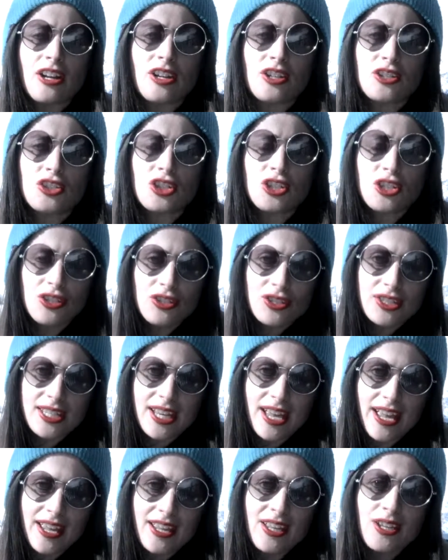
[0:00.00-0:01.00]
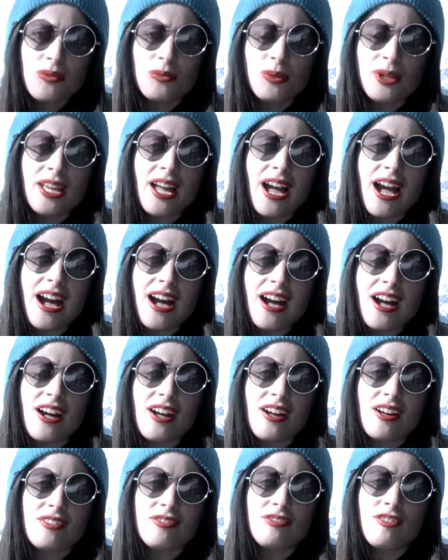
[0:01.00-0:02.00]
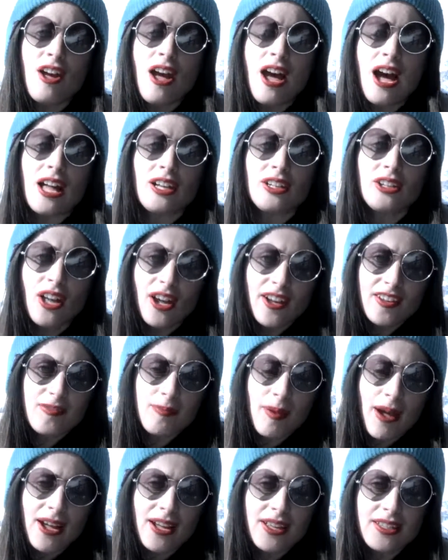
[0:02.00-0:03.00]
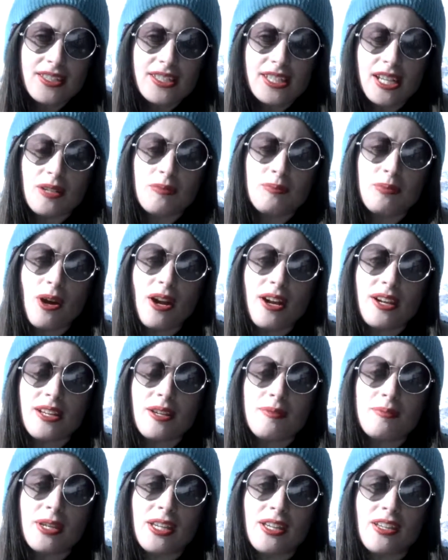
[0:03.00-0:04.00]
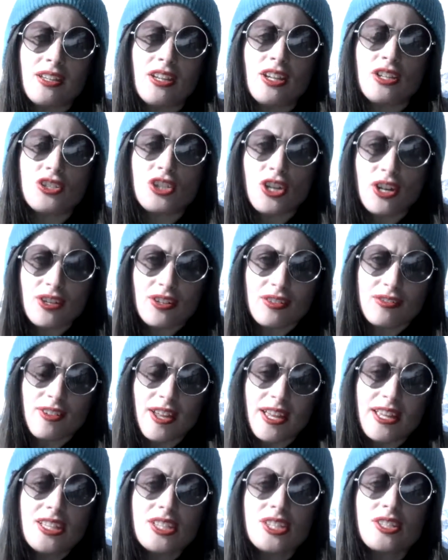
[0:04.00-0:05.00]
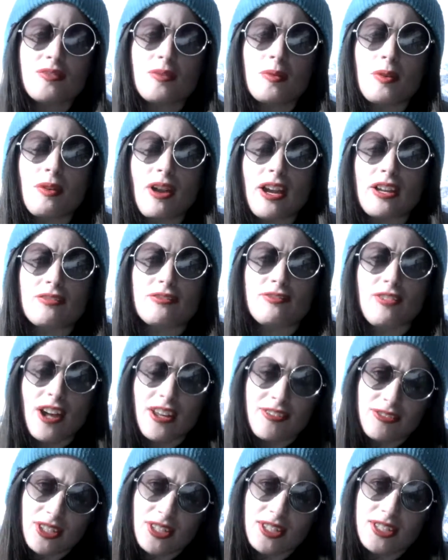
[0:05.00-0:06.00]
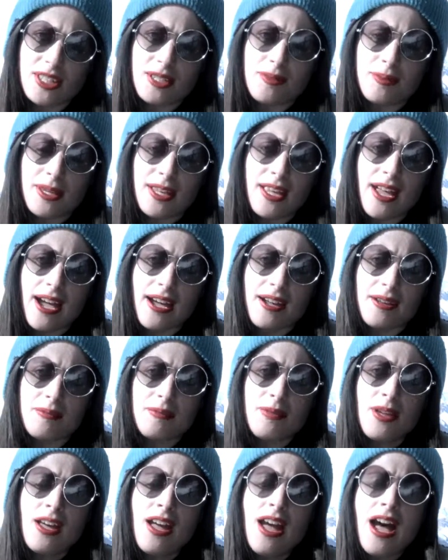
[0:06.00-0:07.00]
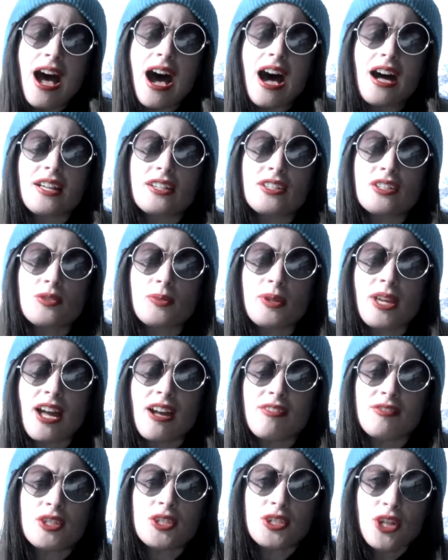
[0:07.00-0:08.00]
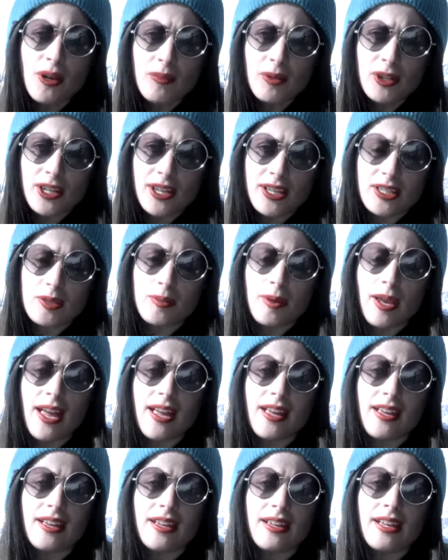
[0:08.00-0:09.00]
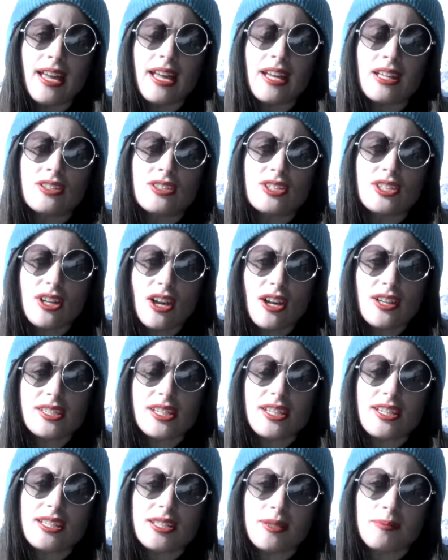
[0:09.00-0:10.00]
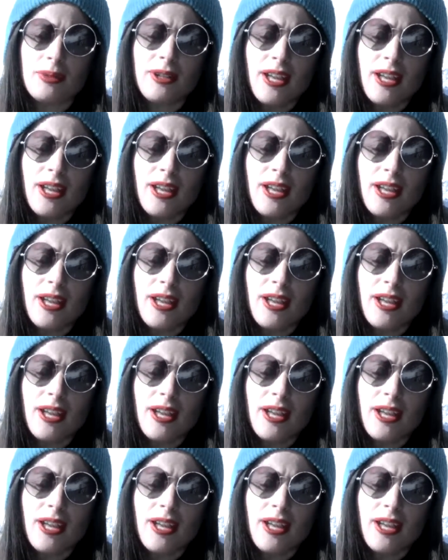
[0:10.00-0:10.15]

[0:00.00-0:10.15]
and on Tuesday we have a live band in Bar La Mine, Joker Face, from around 5:30 p.m. and we have the Dominoes playing in Scotty's and